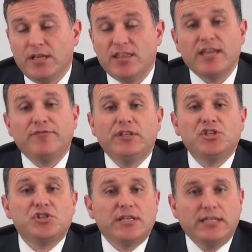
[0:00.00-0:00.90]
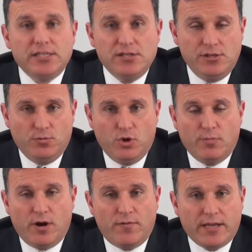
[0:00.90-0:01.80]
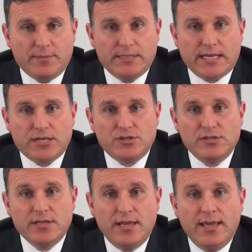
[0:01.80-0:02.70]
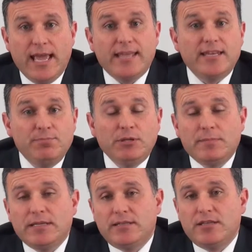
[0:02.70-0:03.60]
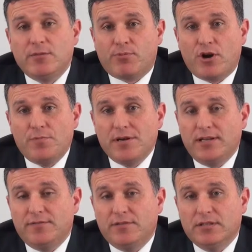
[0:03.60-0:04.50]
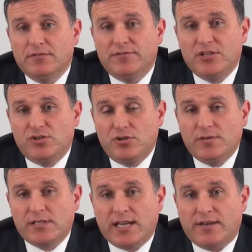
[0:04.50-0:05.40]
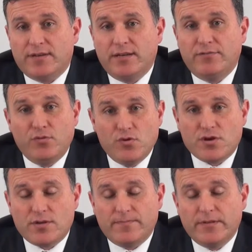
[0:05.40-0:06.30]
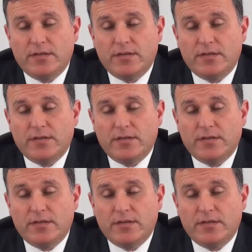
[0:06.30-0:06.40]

Thankfully, she had listened to all my recommendations and had implemented the appropriate level of insurance cover for her.